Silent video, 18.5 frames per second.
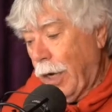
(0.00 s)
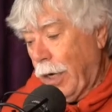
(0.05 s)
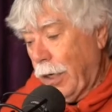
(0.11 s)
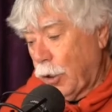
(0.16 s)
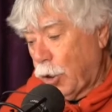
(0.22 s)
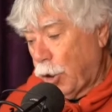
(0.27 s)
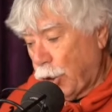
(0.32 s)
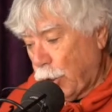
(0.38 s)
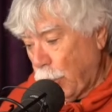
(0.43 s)
a
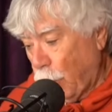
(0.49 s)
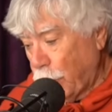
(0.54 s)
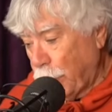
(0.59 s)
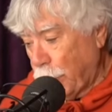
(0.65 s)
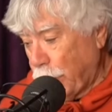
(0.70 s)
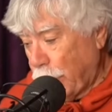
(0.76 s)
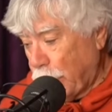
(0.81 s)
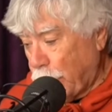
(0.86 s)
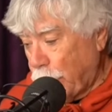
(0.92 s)

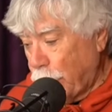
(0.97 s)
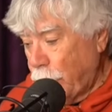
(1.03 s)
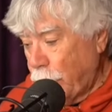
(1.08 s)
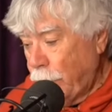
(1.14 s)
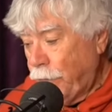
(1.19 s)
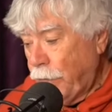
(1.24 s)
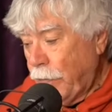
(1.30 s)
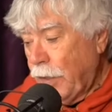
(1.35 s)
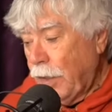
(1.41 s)
shoulder issue.
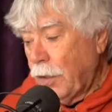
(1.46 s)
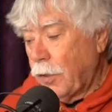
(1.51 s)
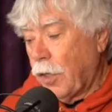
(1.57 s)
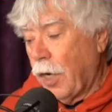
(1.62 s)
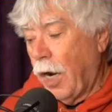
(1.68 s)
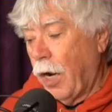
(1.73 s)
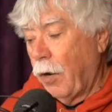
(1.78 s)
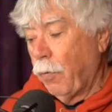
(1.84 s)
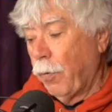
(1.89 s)

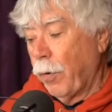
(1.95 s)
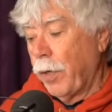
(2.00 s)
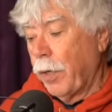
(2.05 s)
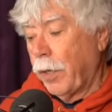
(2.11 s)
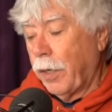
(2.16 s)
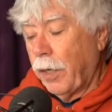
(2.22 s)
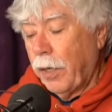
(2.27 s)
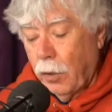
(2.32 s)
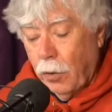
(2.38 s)

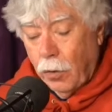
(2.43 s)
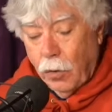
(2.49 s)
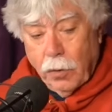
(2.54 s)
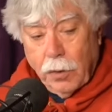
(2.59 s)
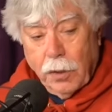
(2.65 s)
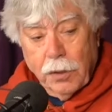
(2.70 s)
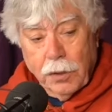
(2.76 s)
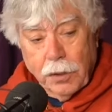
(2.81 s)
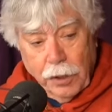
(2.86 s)
Tyreek Hill
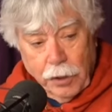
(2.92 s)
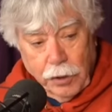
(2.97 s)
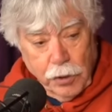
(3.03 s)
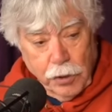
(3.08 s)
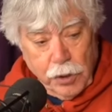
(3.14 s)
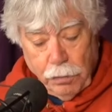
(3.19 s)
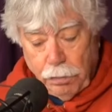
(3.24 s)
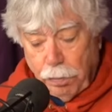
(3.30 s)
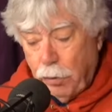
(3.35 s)

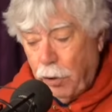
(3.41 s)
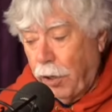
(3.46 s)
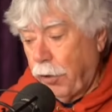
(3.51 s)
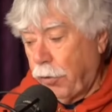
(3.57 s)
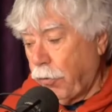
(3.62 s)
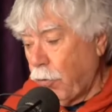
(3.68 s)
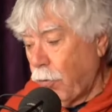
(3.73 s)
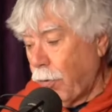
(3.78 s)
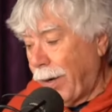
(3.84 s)
continues to play
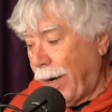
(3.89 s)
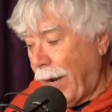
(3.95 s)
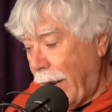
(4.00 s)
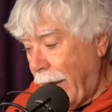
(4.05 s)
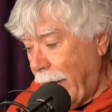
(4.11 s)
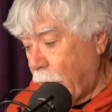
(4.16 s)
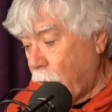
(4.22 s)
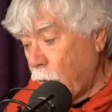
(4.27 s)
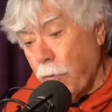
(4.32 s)
through an
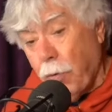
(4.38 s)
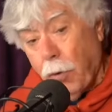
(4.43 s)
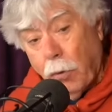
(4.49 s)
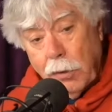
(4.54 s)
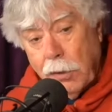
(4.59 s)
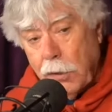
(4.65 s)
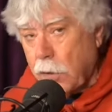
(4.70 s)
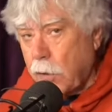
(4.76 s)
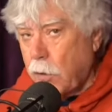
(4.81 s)
ankle, though
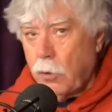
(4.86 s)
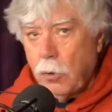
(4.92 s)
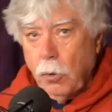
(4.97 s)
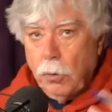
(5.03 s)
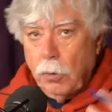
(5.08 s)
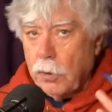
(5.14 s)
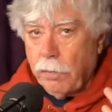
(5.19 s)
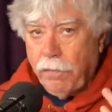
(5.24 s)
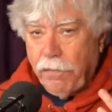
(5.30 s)
he's
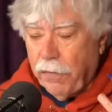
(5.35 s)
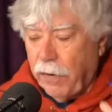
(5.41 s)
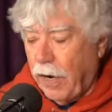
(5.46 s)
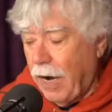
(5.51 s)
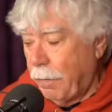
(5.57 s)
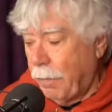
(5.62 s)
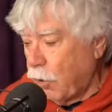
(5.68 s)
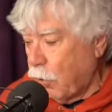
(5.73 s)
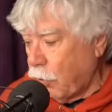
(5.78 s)
doing
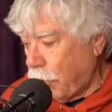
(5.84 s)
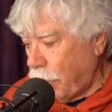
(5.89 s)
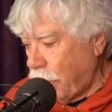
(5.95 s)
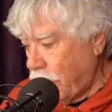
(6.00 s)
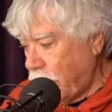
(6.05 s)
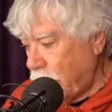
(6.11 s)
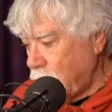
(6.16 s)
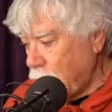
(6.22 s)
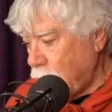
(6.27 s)
phenomenal
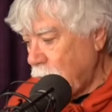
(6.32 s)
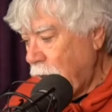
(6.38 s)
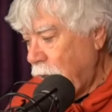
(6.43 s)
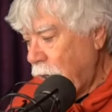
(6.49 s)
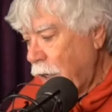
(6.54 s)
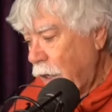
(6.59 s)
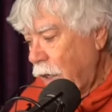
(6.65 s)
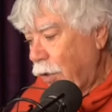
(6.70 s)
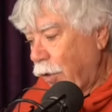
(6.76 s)
things.
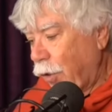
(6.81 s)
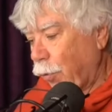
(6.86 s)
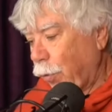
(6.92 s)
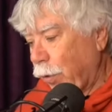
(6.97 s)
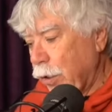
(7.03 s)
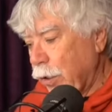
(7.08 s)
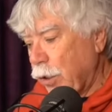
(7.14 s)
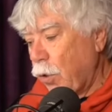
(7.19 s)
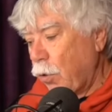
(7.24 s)
There
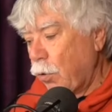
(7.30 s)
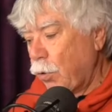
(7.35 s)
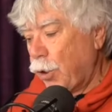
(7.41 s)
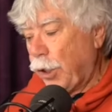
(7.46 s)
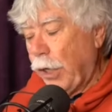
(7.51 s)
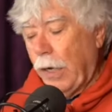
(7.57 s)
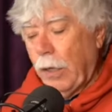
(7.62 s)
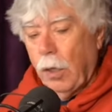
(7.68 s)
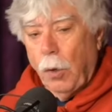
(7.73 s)
is no
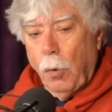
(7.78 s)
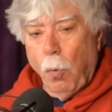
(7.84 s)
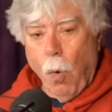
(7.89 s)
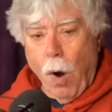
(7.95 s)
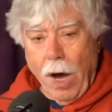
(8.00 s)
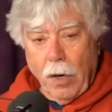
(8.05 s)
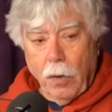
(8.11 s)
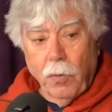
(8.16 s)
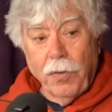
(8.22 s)
Jalen
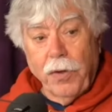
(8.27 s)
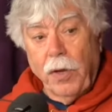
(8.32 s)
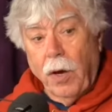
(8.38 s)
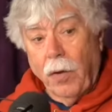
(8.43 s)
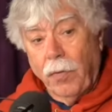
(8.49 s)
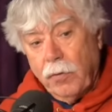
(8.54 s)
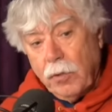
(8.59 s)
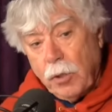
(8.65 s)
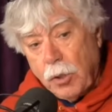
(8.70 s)
Waddle, the
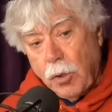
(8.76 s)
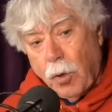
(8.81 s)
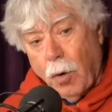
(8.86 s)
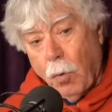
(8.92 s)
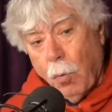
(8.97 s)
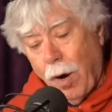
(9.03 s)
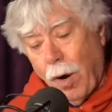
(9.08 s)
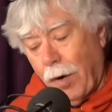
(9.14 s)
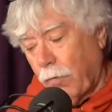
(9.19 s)
other
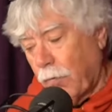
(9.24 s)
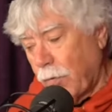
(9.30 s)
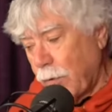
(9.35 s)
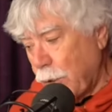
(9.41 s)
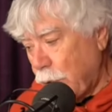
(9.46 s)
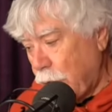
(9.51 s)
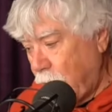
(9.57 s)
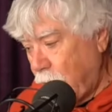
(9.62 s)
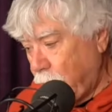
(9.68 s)
star wide
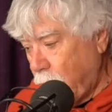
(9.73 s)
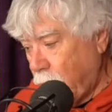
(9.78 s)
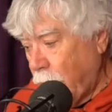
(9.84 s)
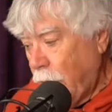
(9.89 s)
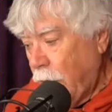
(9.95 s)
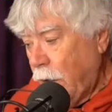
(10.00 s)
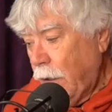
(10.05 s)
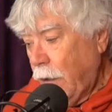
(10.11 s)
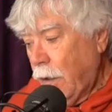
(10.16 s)
receiver.
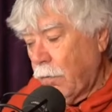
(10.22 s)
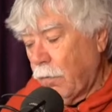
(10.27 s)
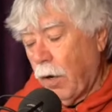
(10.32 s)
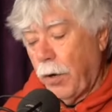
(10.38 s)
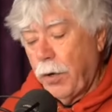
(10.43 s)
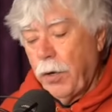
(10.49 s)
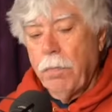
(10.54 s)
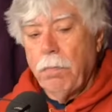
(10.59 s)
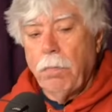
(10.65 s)

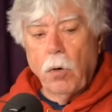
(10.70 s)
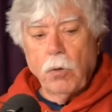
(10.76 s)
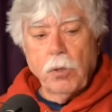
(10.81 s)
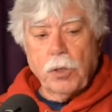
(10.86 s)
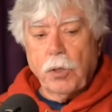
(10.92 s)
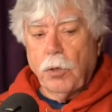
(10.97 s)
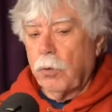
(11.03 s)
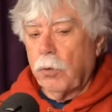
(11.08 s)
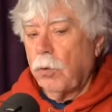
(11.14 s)
Raheem
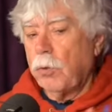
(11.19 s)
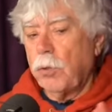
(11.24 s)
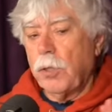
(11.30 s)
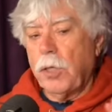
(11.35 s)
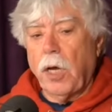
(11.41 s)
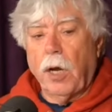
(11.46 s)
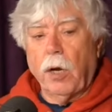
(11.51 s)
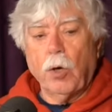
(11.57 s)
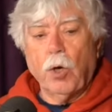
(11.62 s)
Mostert, who's
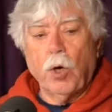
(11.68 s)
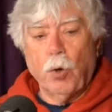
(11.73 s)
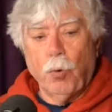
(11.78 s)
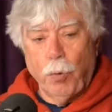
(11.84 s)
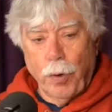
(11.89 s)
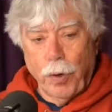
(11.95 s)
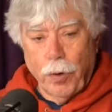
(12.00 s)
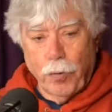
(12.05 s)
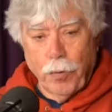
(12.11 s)
had a
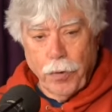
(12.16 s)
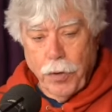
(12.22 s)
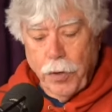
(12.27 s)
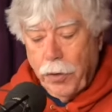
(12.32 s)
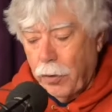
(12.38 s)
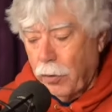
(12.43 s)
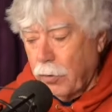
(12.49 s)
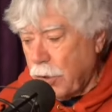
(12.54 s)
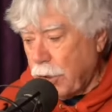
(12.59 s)
career
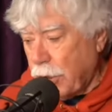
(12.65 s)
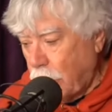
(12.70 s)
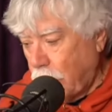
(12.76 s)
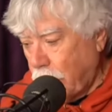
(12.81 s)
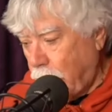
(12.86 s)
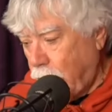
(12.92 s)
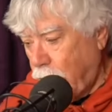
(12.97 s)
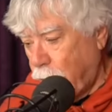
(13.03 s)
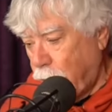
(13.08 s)
year, still
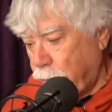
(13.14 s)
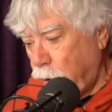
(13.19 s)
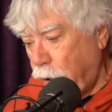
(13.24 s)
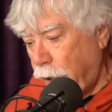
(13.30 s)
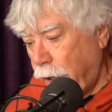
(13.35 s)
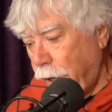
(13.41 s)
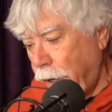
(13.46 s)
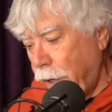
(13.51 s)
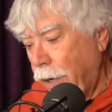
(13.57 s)
can't
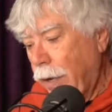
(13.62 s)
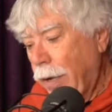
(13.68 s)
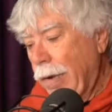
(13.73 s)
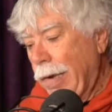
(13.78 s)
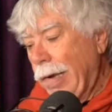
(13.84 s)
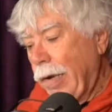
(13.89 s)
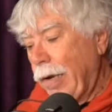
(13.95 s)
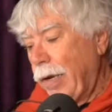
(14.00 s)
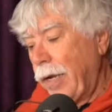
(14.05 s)
play,
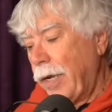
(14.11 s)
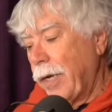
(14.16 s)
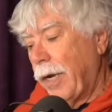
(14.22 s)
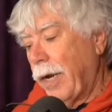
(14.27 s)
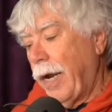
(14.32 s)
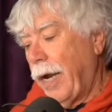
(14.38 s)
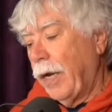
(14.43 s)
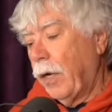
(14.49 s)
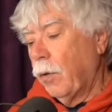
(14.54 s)
knee and
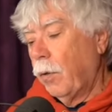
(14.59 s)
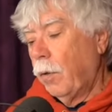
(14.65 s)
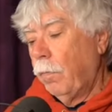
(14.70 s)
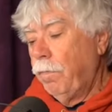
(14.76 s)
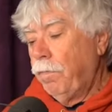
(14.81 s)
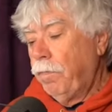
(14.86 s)
ankle.